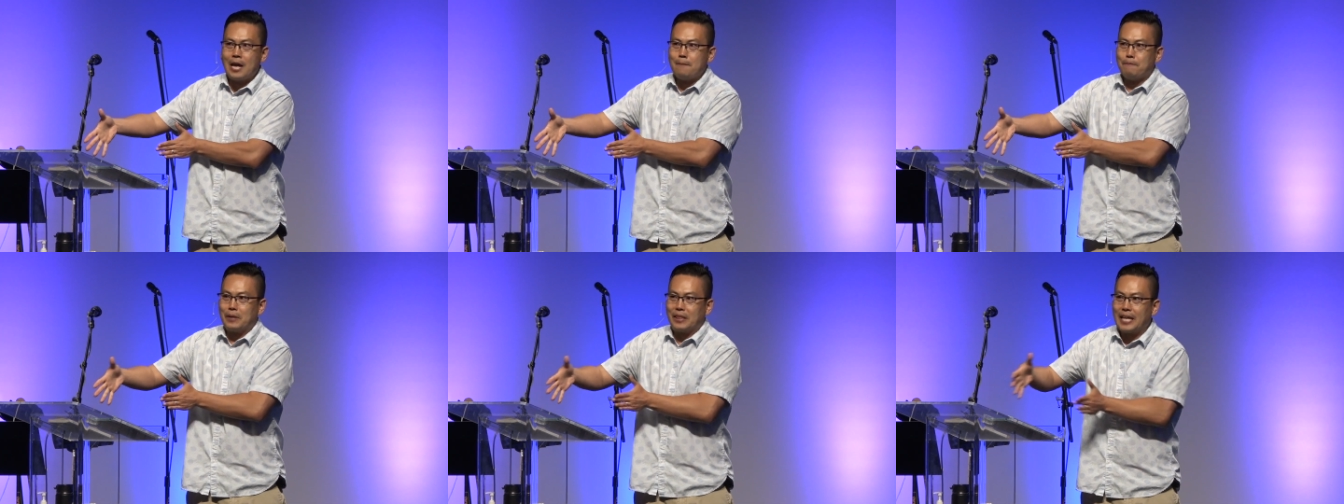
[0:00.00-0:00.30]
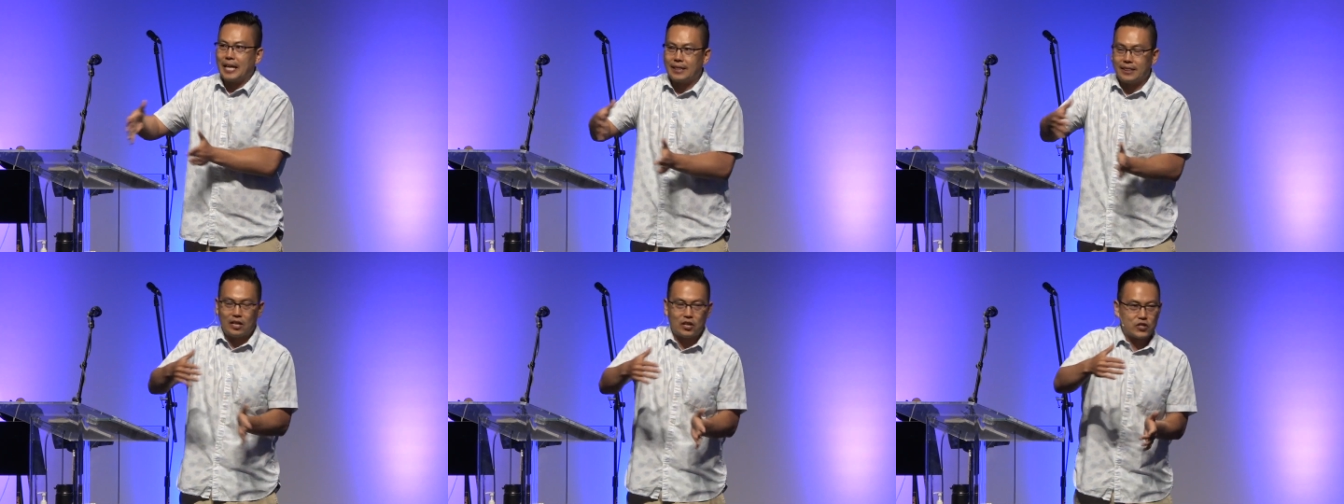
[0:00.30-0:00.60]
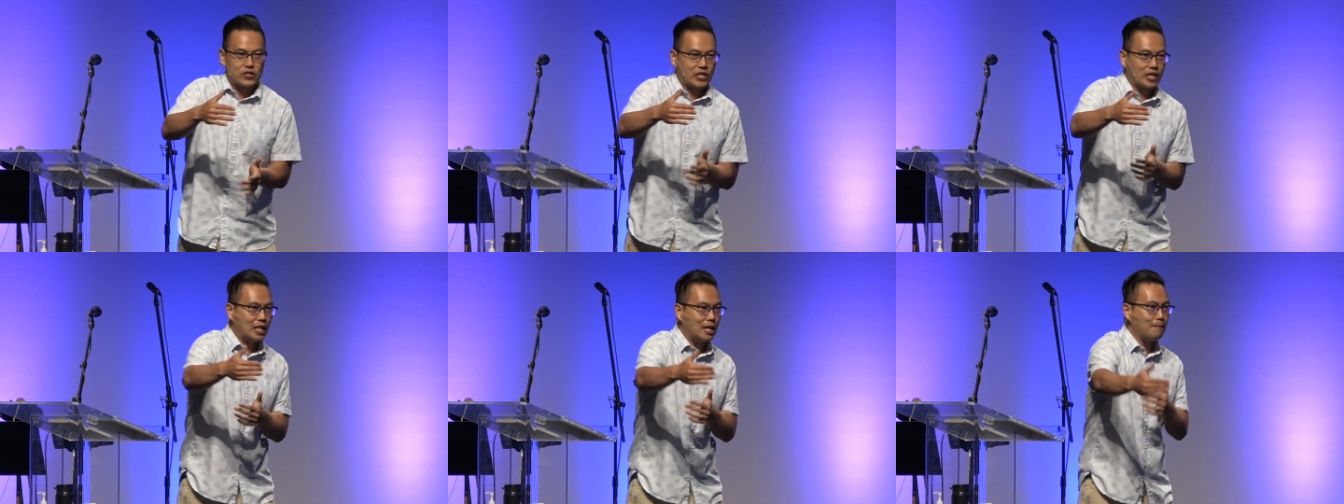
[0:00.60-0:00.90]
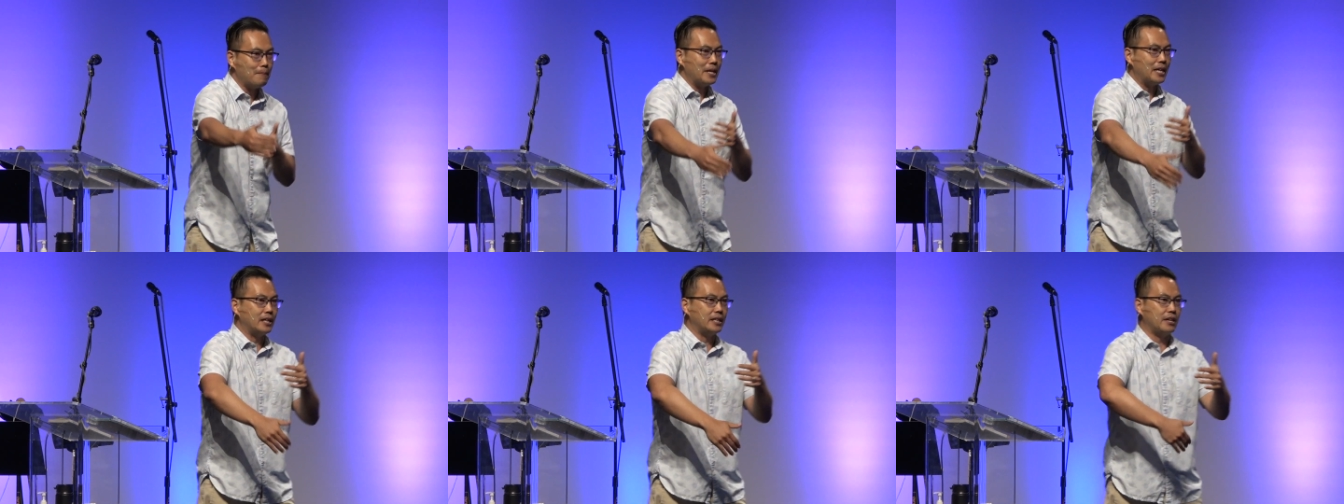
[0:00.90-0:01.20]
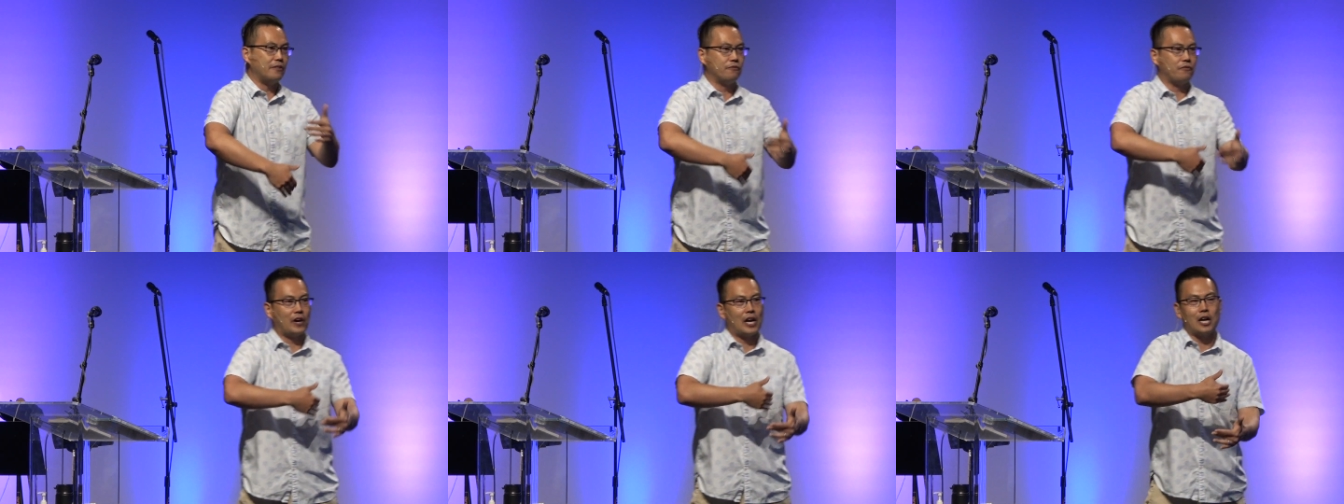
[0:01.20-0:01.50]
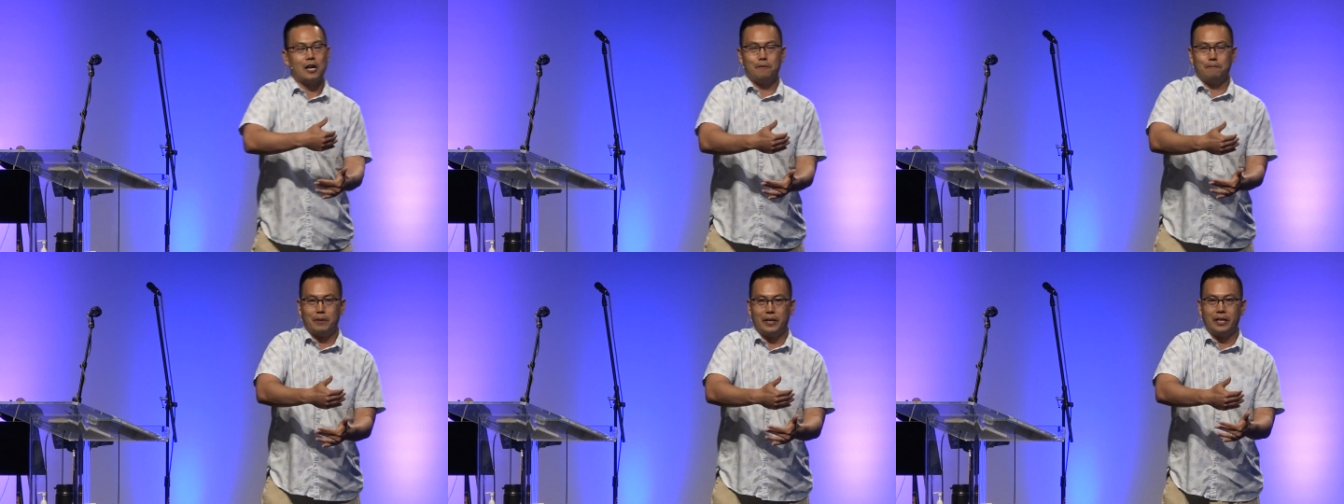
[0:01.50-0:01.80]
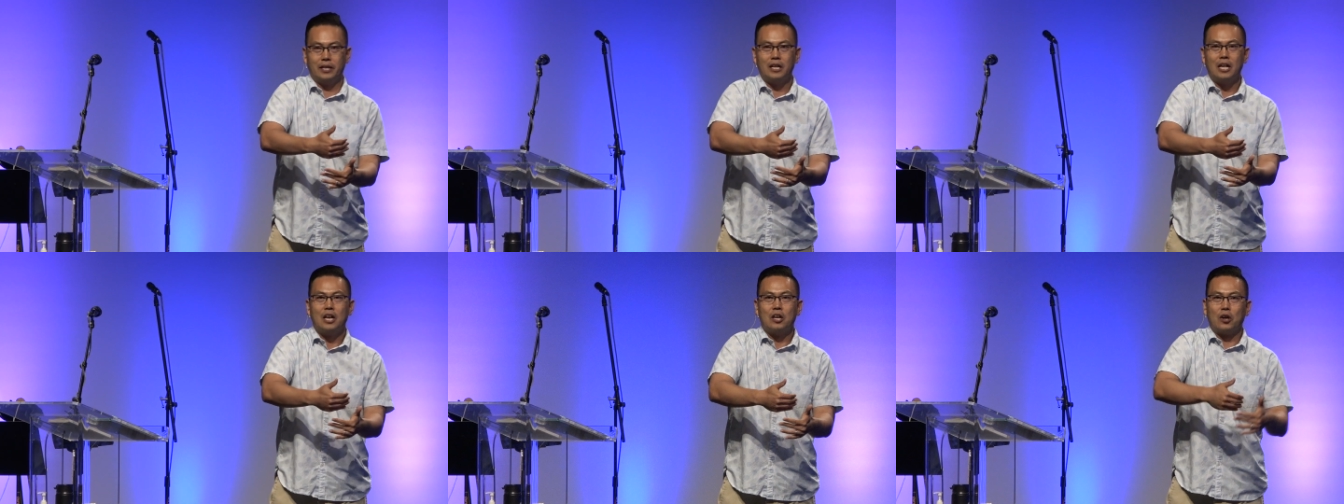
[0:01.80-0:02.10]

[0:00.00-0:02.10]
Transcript: but then there's gonna be an environment,